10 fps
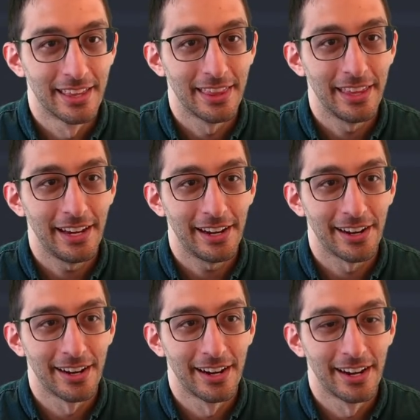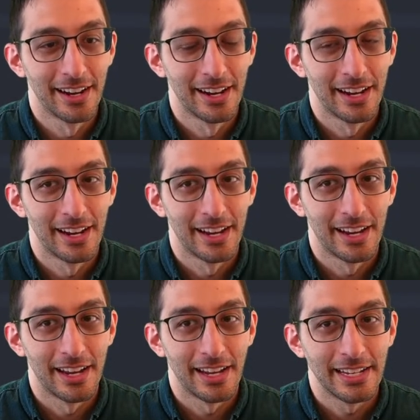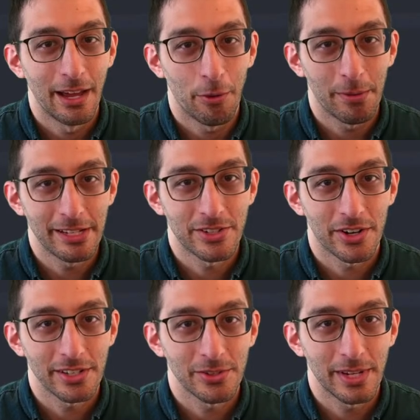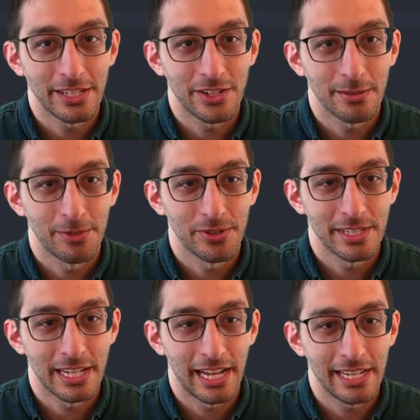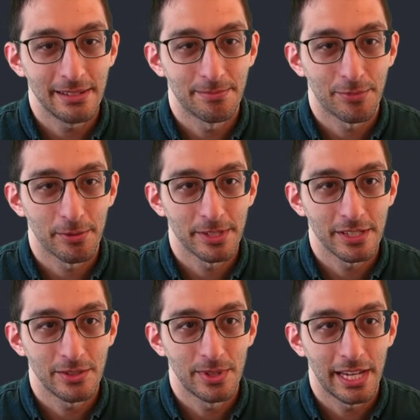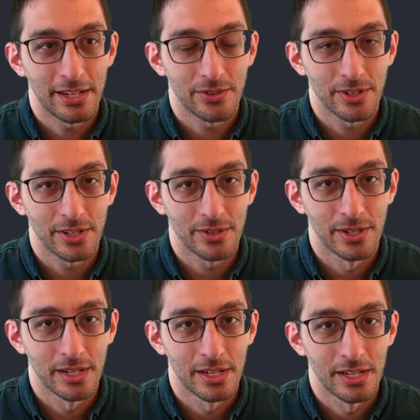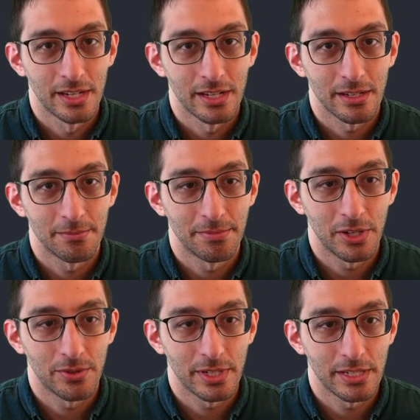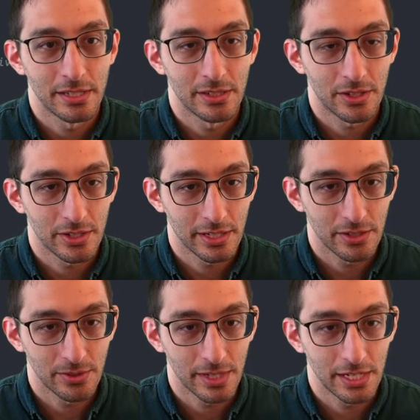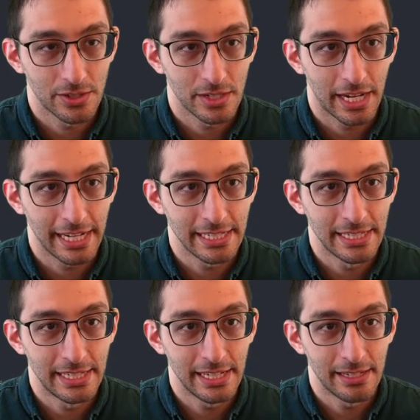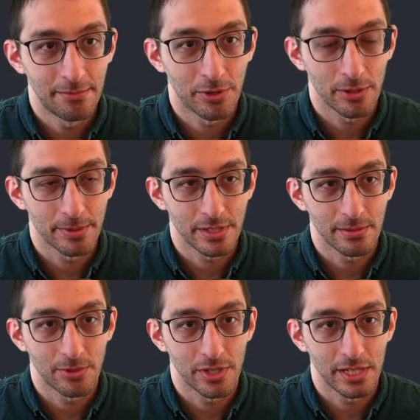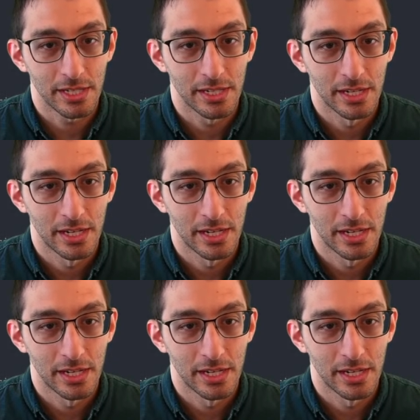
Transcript: There. Now, what about target location component? Did I purposely do that or no? Component, target location. I did purposely put it in.